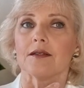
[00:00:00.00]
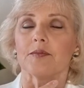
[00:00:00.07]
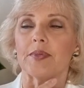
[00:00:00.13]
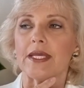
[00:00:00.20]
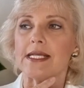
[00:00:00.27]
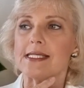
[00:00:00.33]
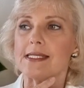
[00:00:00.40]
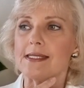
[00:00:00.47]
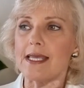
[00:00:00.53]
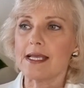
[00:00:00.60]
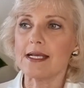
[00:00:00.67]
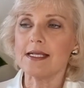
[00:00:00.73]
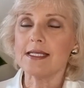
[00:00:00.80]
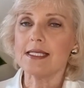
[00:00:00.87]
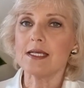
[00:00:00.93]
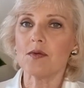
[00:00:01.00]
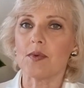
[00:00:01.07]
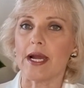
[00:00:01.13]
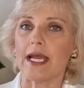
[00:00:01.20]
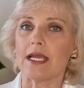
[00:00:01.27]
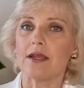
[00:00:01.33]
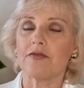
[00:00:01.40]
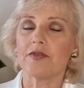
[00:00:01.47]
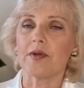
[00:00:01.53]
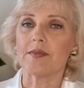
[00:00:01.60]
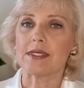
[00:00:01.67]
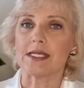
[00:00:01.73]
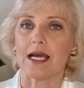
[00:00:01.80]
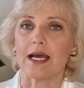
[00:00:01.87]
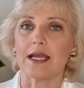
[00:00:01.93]
Being seconds away
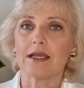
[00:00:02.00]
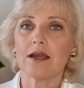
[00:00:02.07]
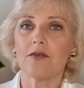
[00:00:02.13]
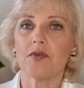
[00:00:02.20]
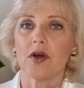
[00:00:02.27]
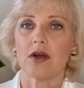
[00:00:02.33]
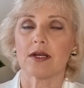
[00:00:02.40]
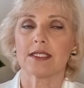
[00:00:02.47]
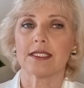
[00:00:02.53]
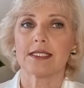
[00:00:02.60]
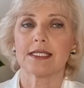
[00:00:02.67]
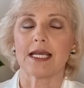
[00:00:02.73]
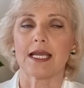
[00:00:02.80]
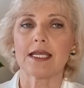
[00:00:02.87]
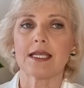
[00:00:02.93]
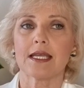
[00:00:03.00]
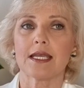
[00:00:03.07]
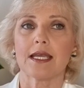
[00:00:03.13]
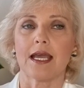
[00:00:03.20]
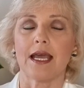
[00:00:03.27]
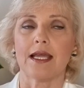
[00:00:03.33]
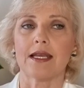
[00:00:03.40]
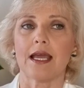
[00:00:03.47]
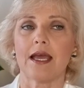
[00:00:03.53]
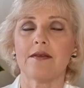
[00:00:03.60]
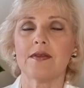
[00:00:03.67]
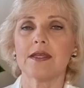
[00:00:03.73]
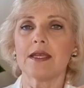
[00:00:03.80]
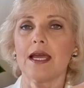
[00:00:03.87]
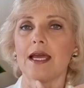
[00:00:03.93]
from dying of a heart attack and
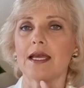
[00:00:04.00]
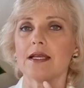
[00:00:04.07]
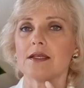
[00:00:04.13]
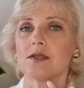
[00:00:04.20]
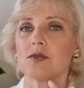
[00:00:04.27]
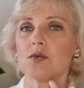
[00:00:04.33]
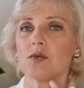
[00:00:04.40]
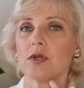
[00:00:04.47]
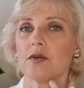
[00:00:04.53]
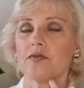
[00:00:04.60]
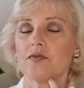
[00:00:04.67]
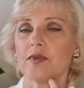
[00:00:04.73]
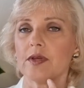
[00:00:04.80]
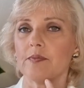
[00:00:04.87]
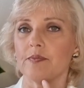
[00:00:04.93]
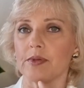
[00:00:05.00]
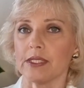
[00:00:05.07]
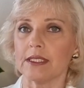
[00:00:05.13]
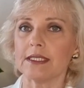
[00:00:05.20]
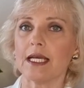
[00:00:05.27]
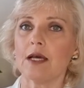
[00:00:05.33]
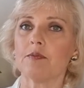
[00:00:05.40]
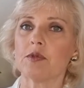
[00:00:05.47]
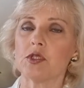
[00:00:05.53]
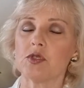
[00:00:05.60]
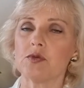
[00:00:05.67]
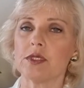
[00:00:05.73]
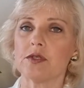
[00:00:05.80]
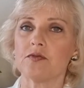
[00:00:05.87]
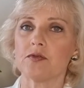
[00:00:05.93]
having a sort of a build up
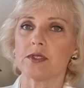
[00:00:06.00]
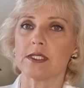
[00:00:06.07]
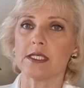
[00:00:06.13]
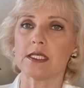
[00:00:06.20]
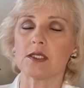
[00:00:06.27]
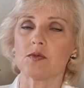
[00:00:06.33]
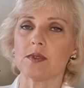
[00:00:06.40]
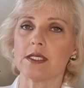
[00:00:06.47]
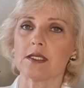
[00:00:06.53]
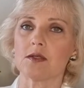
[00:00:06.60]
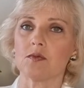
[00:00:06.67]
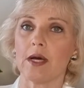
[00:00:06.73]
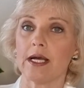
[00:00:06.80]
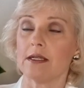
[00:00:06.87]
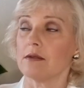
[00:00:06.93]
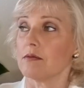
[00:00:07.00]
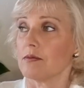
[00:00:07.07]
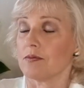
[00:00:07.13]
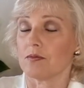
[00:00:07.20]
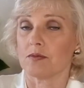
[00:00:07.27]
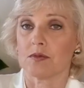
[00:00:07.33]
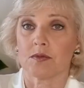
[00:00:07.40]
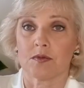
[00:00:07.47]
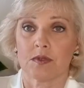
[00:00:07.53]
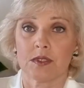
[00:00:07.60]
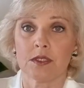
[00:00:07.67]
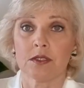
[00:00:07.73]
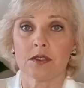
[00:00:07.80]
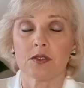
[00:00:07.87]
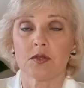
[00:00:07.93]
to it for 6 weeks while
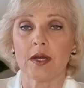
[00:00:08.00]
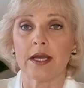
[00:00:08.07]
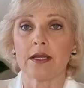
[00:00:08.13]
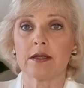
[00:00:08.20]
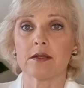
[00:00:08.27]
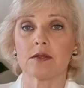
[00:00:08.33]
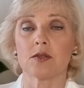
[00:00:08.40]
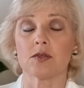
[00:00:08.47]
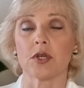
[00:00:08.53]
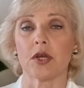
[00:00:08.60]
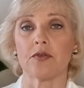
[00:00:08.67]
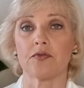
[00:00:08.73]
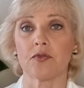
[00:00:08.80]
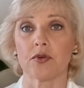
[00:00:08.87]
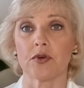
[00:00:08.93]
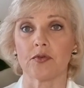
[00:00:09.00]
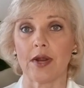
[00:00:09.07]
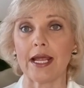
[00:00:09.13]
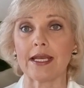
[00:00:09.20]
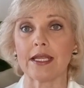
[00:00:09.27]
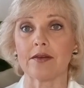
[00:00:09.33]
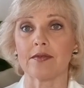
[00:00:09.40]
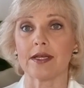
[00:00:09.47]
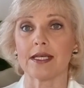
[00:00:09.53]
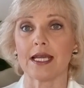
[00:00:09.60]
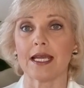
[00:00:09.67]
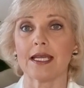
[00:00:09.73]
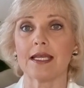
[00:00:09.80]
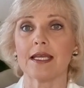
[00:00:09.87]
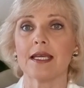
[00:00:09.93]
still trying to go for a run every
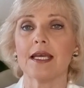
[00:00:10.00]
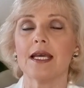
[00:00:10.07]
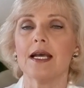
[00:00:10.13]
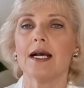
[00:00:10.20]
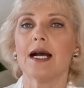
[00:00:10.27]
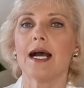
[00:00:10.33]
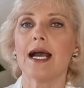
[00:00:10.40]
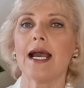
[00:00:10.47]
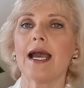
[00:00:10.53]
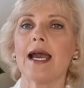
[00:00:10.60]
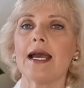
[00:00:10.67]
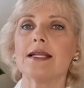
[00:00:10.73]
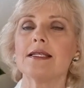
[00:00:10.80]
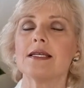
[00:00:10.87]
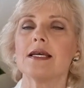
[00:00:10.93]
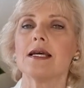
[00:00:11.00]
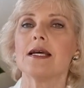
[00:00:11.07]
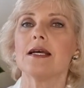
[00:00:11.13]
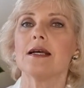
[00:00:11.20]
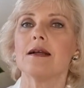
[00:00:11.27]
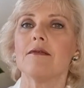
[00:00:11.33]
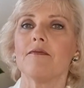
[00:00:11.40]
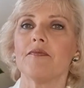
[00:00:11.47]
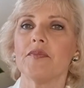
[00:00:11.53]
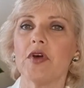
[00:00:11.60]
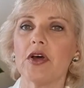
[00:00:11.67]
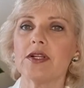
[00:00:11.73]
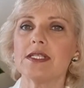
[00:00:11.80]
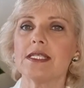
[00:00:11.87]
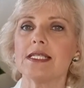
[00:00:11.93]
day, I had
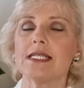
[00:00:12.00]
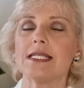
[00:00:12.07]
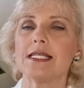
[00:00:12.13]
not